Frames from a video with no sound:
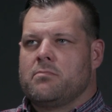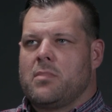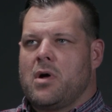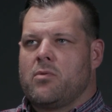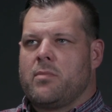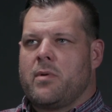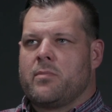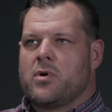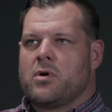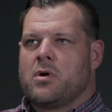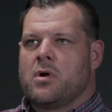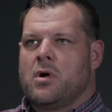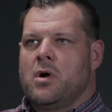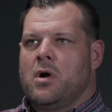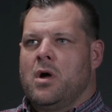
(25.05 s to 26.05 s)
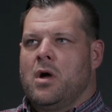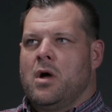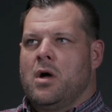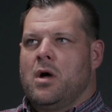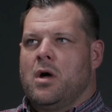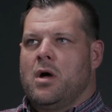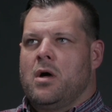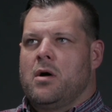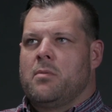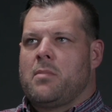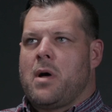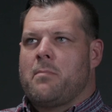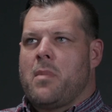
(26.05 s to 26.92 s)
I remember my